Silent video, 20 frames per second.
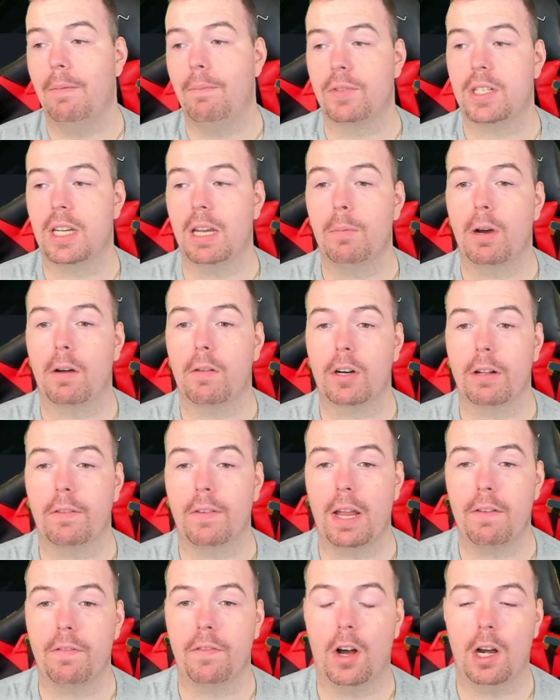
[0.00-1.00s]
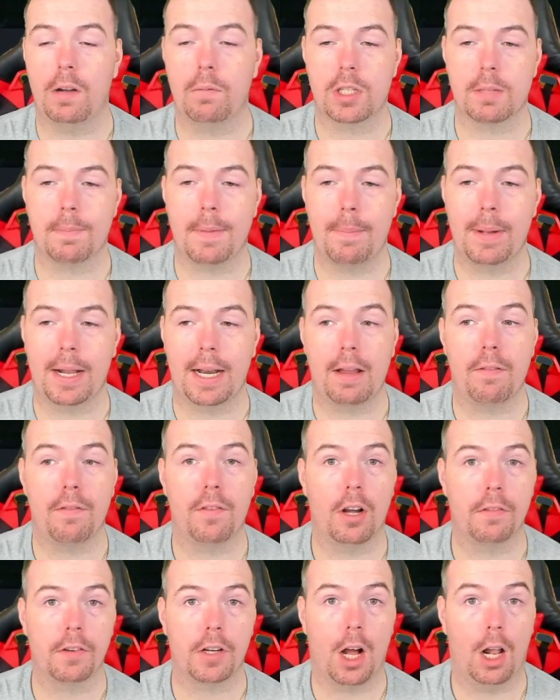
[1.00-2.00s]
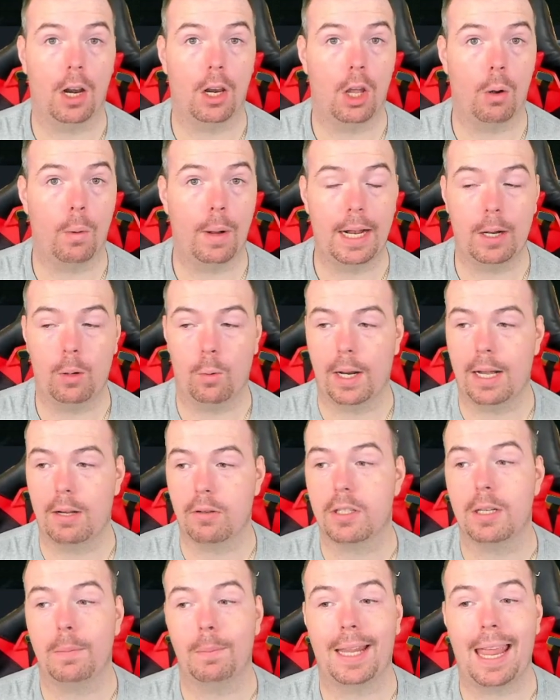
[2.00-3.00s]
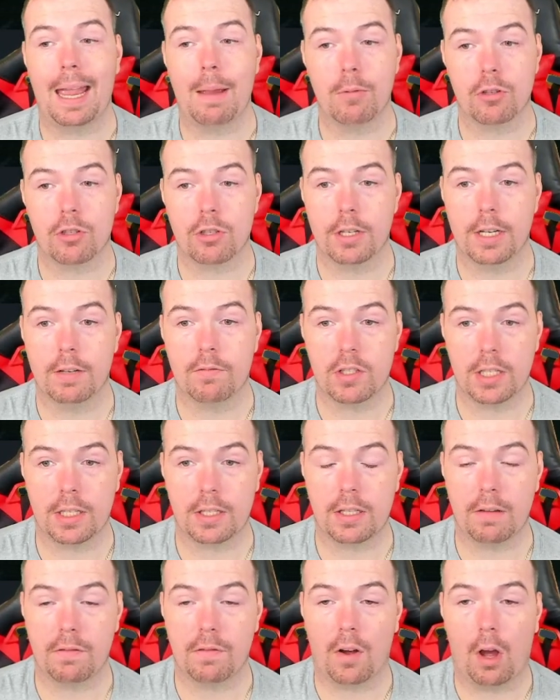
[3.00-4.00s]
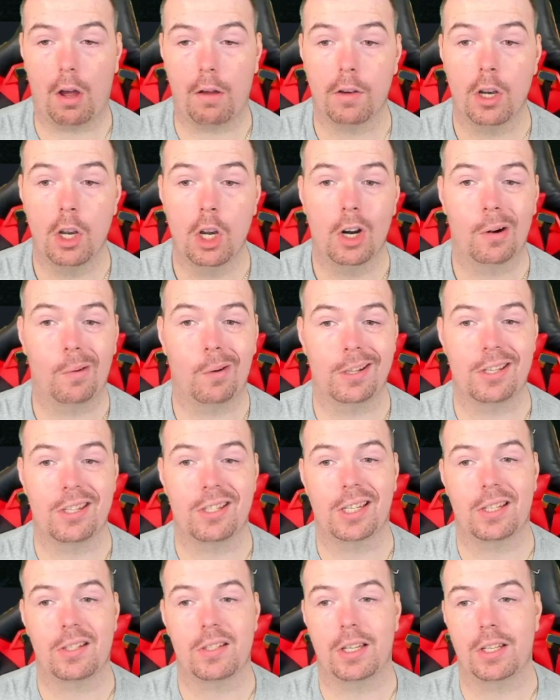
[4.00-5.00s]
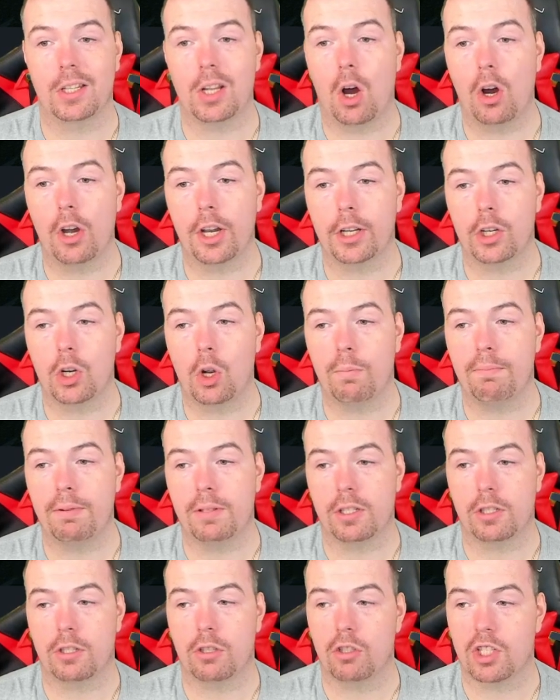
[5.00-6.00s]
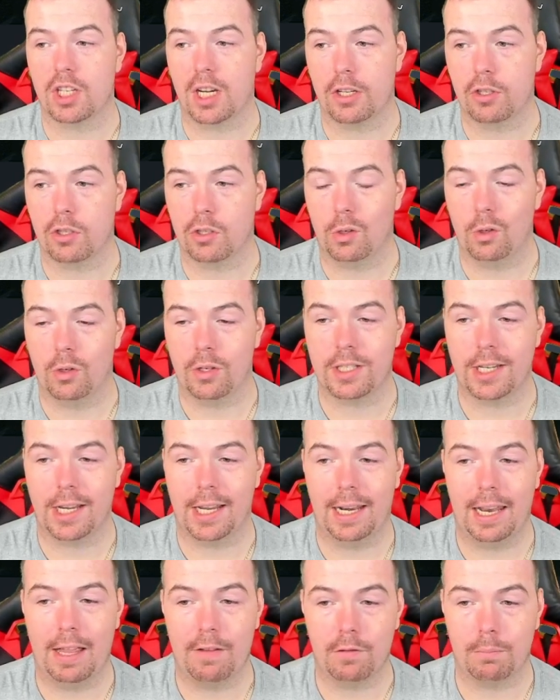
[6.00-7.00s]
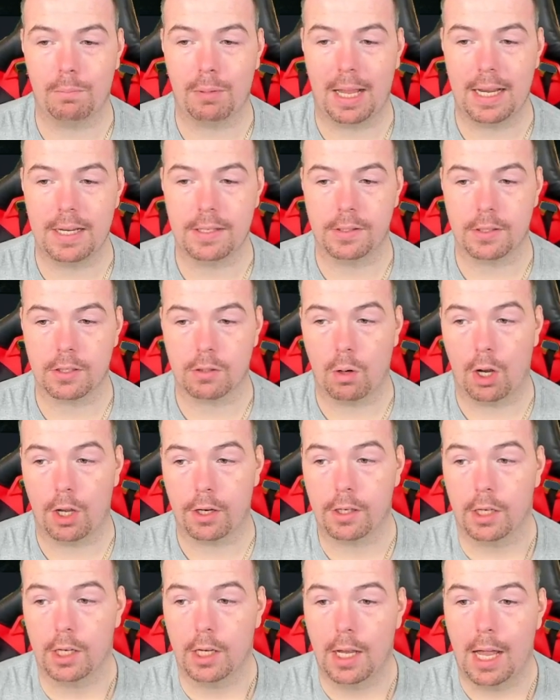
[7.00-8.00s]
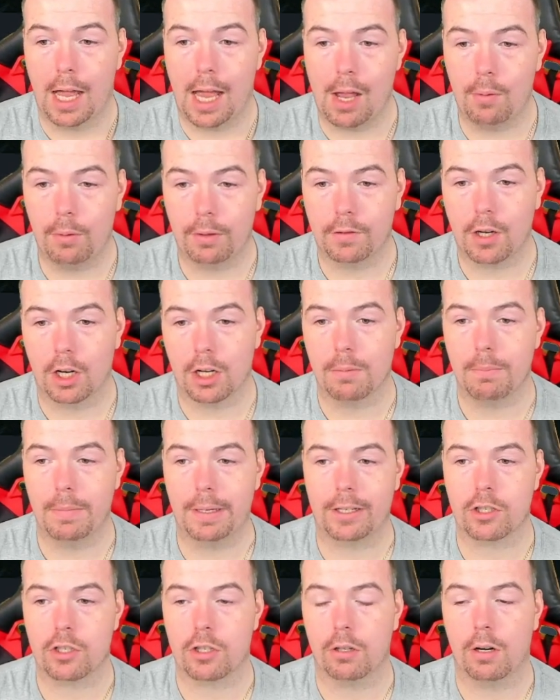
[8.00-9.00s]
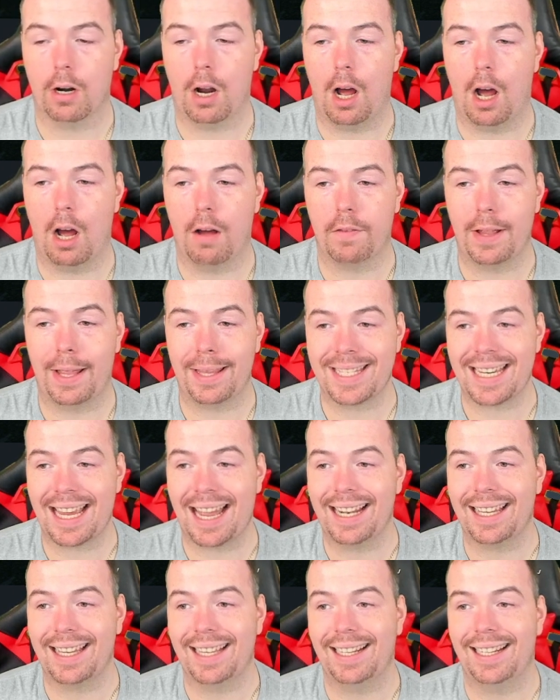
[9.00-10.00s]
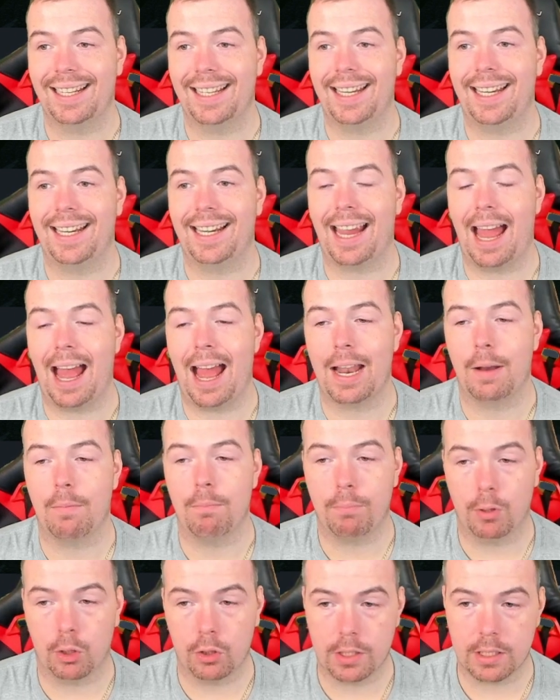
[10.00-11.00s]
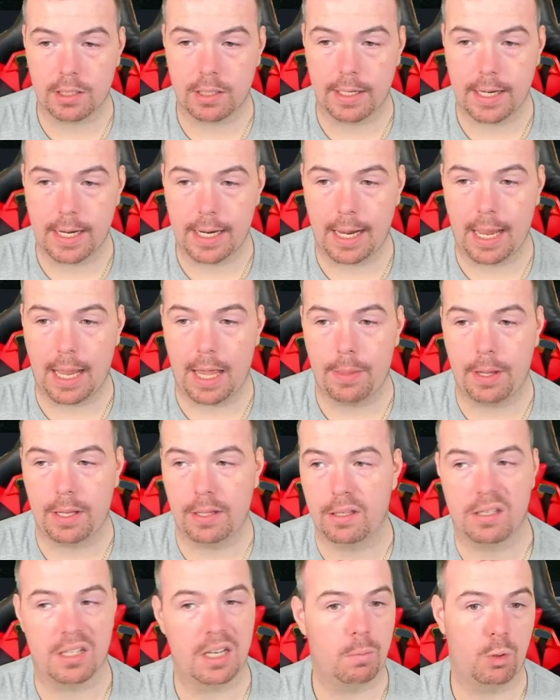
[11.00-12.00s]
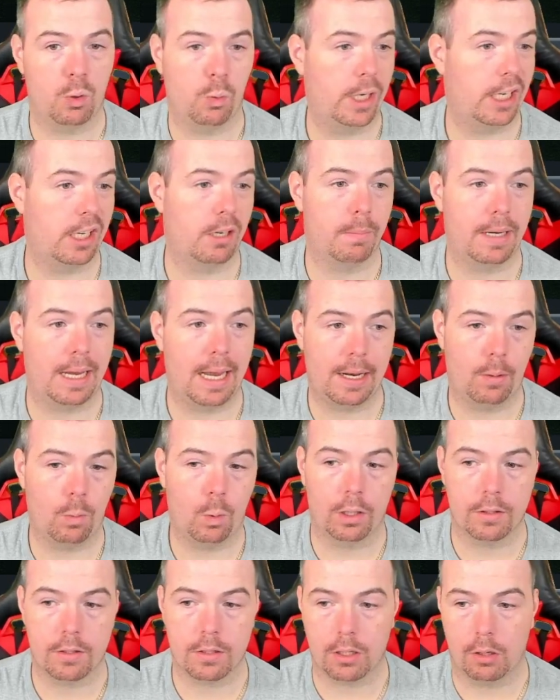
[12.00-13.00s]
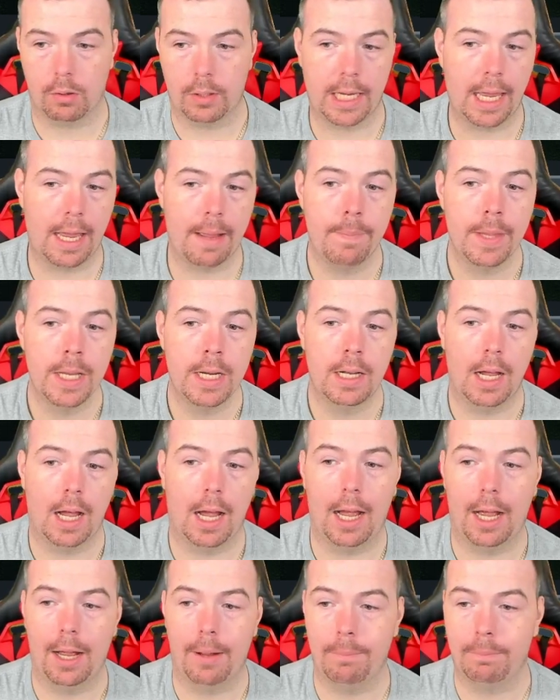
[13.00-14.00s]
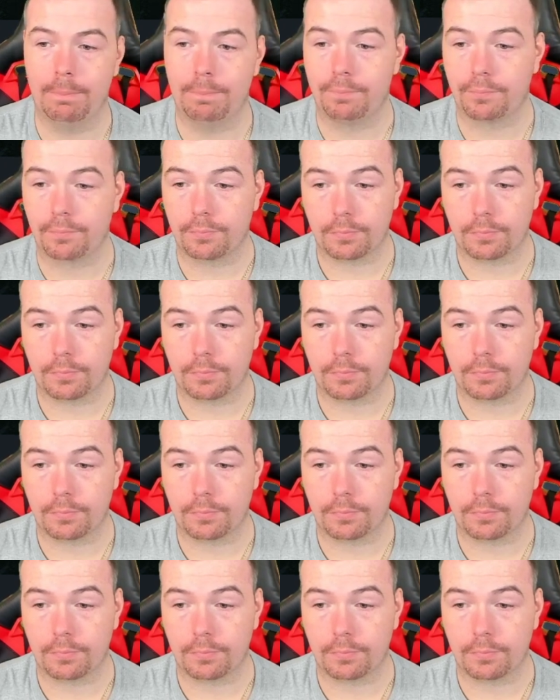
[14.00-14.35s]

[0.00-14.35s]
Team over and of 85 with SmackDown 85, can't lower anyone else. Team chemistry of 65, run 69, no position changes loyalty, 11 players in squad. We've got a mixture of Italian League and Bundesliga, and then the Team of the Week can be anyone, so yeah. We'll